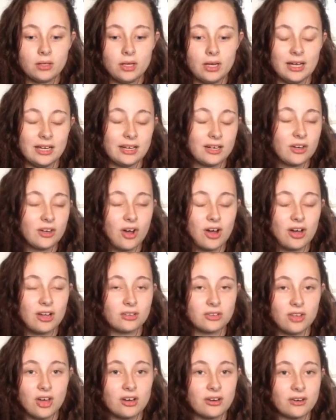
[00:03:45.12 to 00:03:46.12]
It's got a
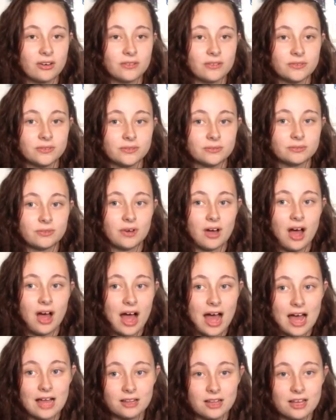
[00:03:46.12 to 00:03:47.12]
lot of
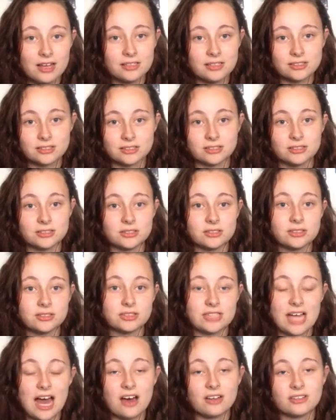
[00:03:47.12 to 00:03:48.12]
highlands
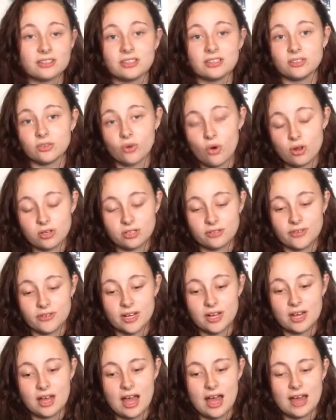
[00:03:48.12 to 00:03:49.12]
south and north of
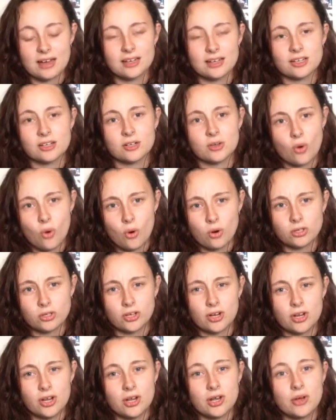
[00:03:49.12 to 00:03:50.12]
it, and it is
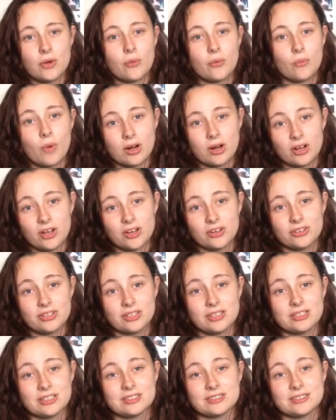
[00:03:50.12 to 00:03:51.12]
also
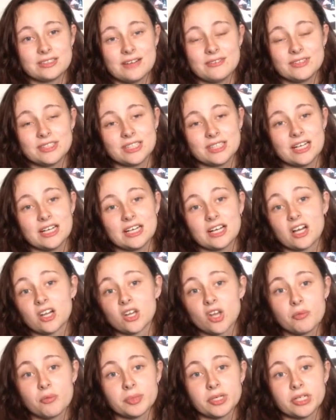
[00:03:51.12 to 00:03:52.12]
117
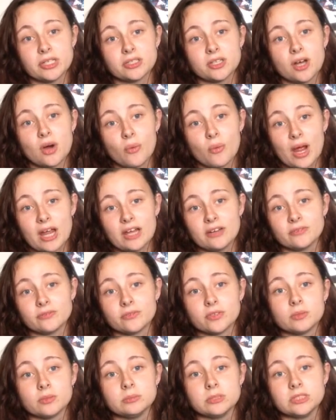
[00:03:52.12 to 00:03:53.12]
kilometres away
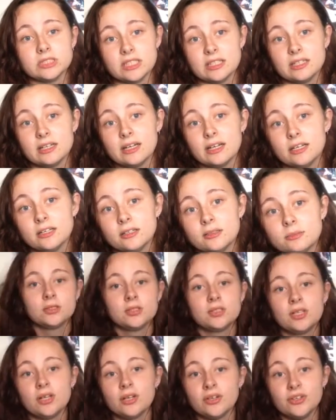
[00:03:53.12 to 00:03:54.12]
from Sydney.
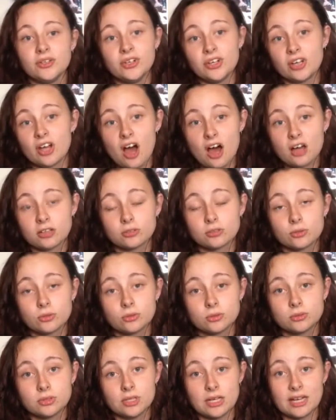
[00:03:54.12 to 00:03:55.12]

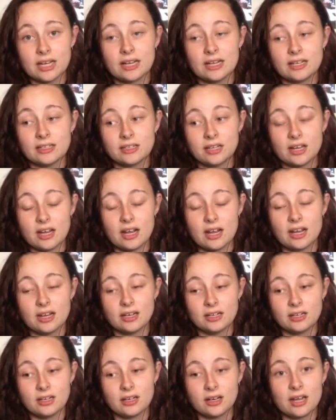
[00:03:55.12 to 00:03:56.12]
Newcastle is
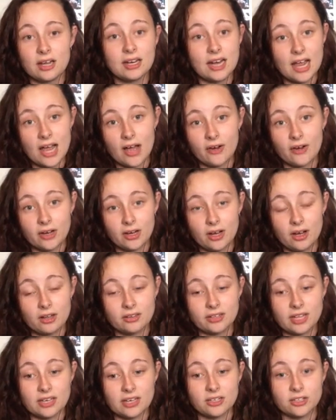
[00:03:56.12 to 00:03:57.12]
in an area
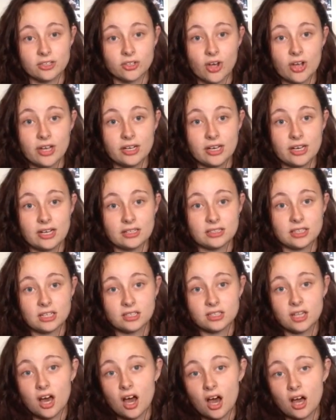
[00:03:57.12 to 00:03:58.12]
that is known as
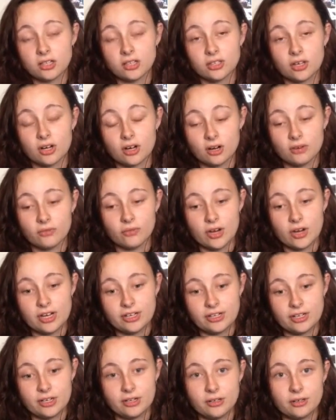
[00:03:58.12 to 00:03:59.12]
the Hunter
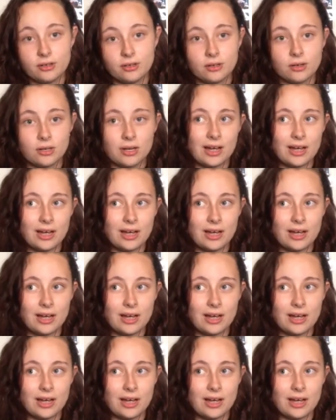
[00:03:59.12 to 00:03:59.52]
region